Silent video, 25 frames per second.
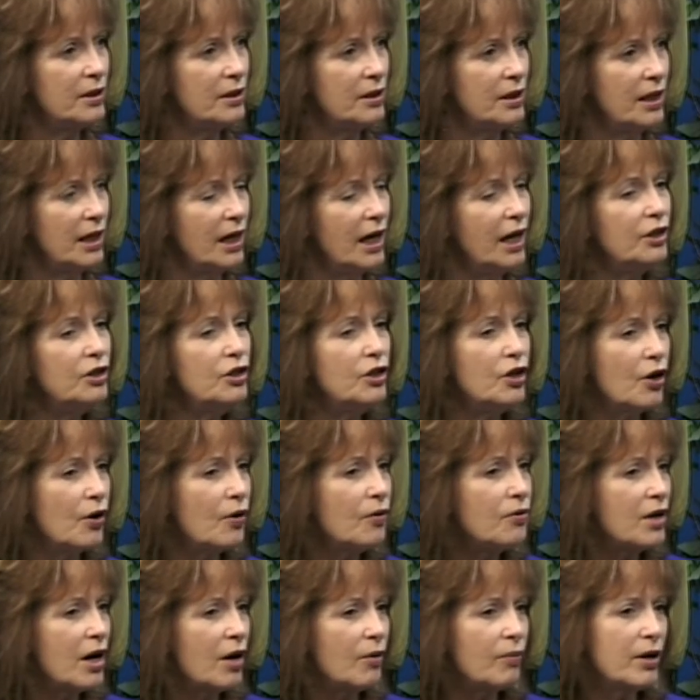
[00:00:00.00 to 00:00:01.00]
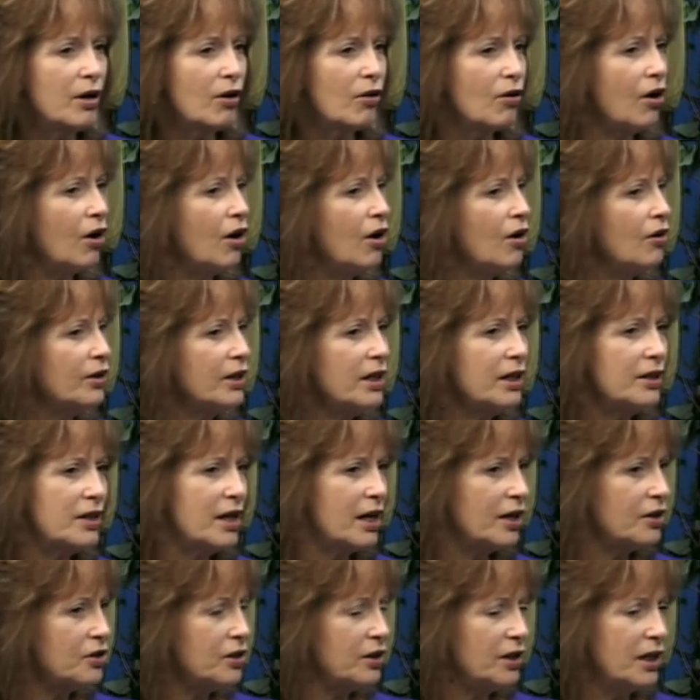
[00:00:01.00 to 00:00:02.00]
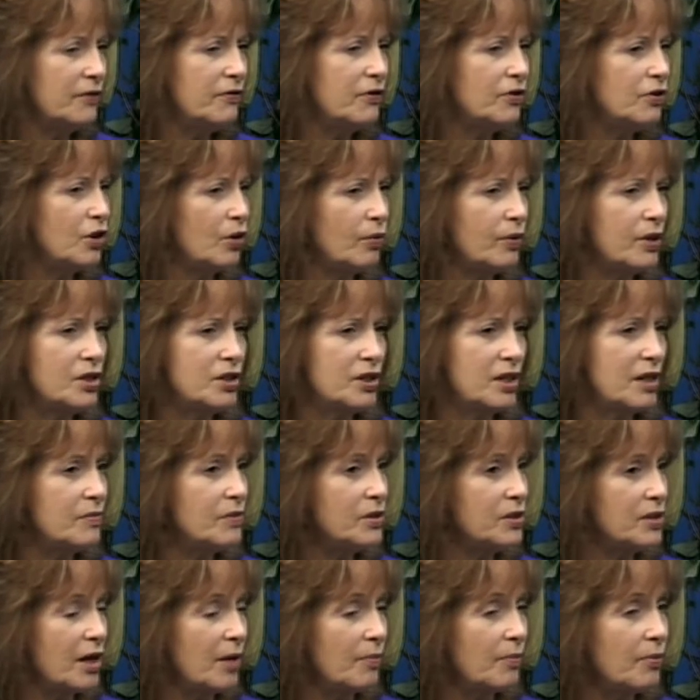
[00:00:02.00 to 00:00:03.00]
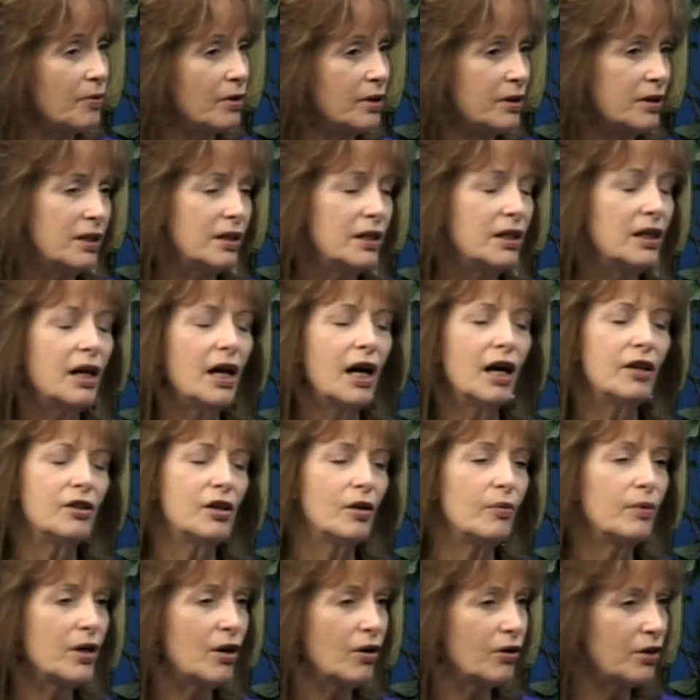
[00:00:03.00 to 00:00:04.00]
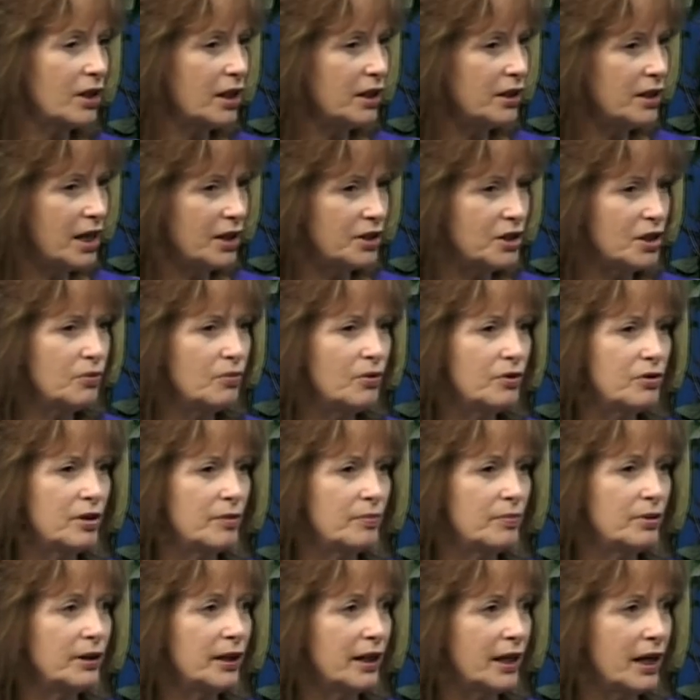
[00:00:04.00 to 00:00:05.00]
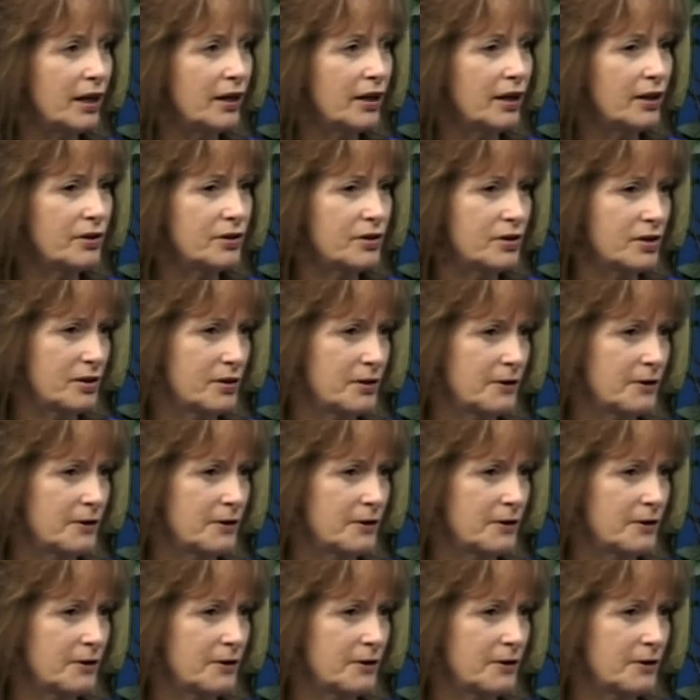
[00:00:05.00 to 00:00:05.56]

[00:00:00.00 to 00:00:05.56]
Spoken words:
and know that we are all connected, even though we seem separate, and that we are connected with the planets.